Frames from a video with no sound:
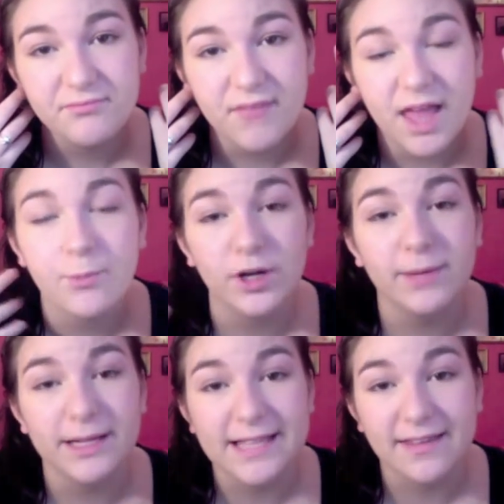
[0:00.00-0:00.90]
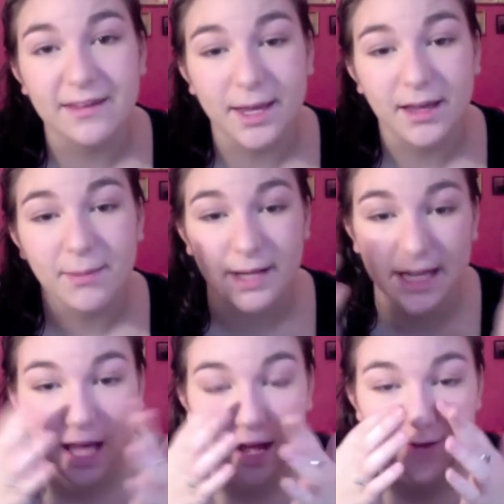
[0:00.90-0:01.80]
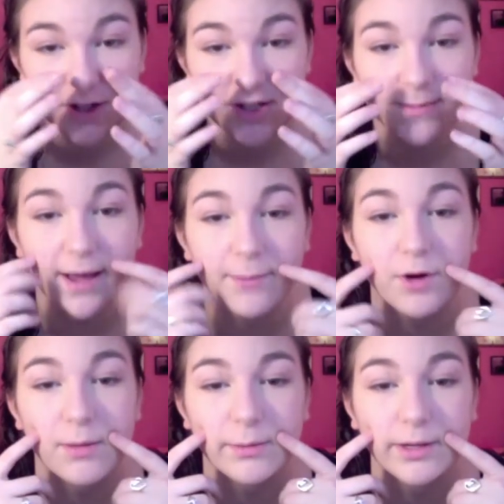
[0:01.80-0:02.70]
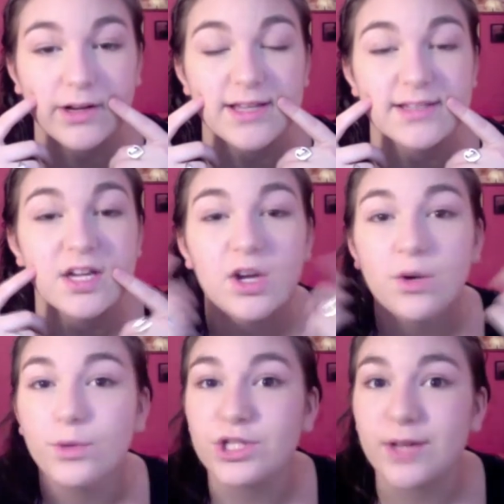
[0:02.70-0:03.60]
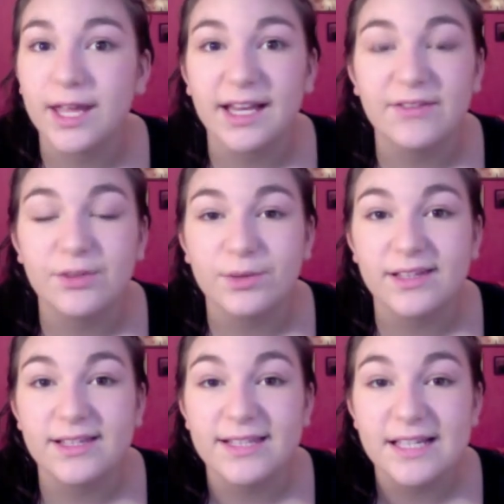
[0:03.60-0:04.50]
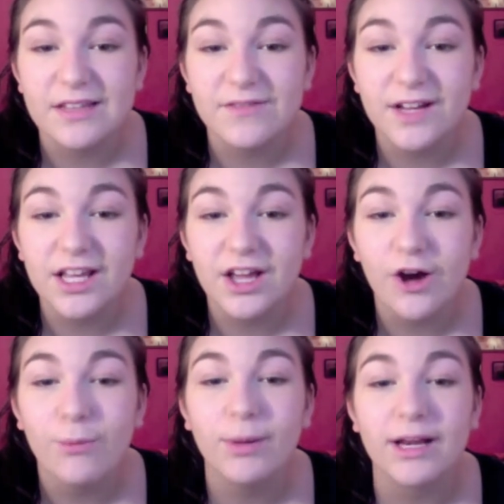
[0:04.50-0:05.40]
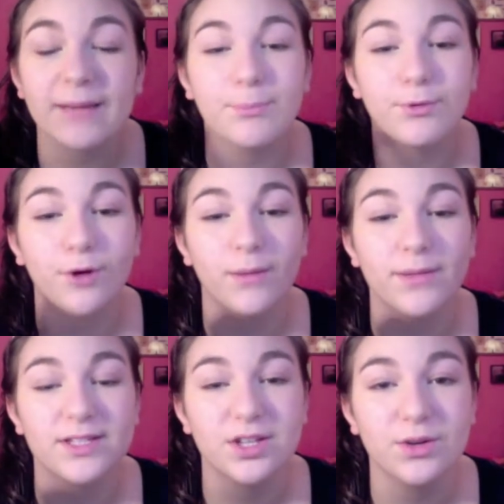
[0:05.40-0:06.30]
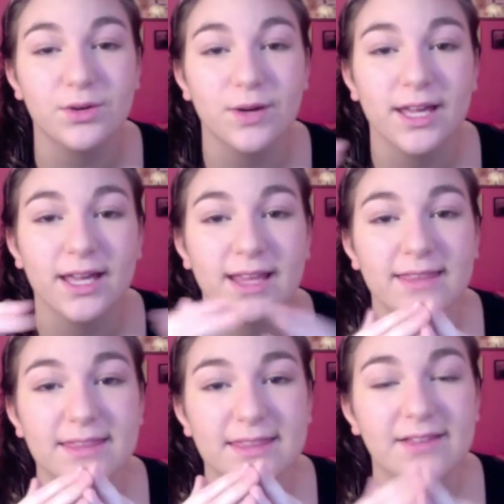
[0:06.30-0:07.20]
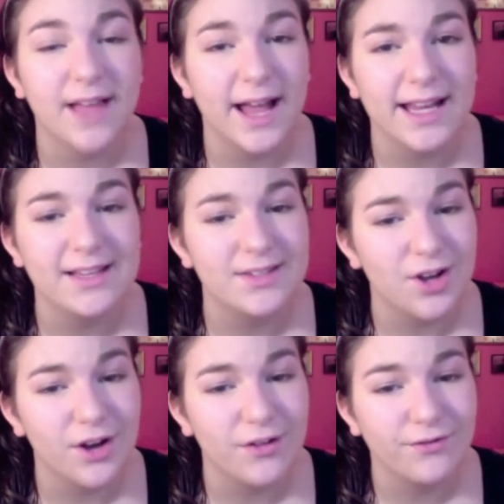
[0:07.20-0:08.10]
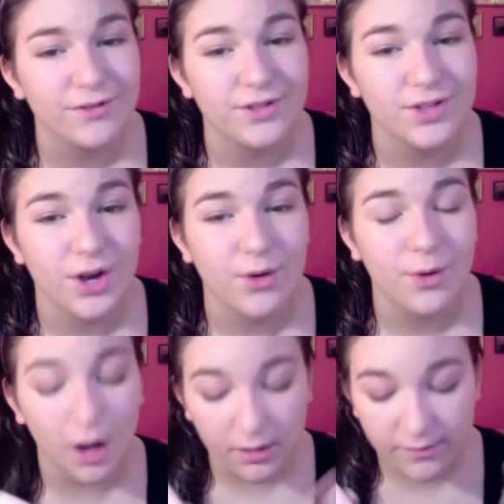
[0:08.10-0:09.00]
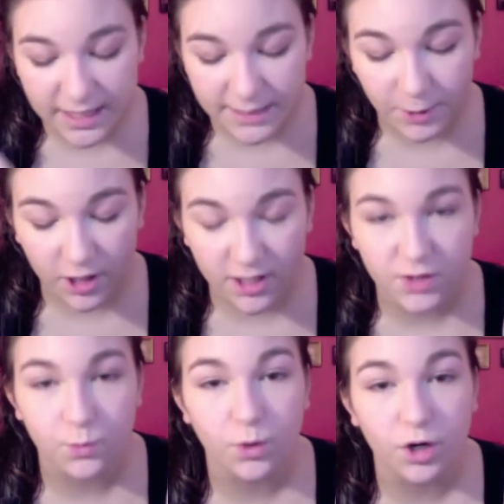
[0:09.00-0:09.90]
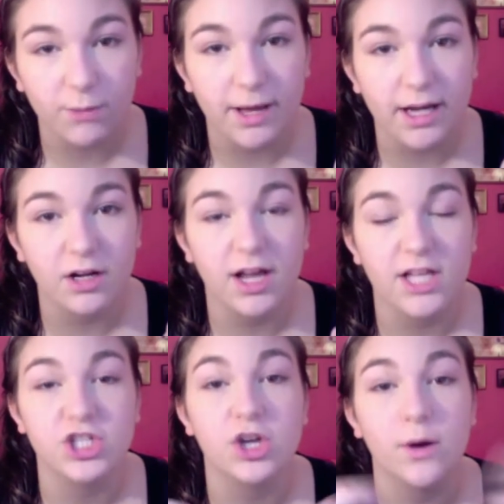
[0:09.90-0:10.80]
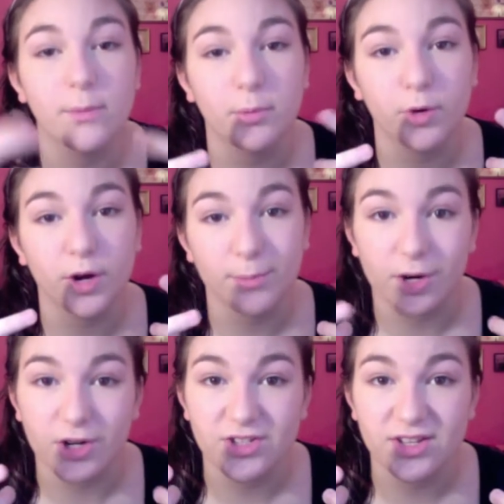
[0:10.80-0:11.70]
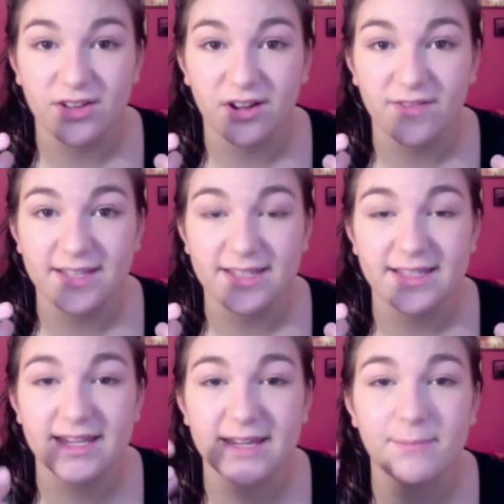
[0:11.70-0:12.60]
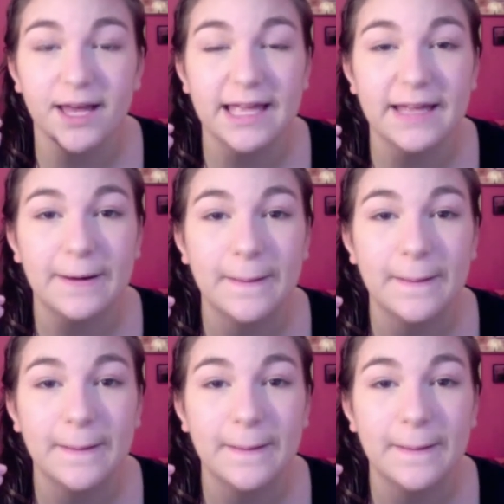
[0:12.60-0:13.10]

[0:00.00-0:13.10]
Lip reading: I'm wearing my daily makeup and it covers my problem areas, which you can't even really see in the video, but I promise you the lighting is off. So all of these products work better and show up more in person, obviously, but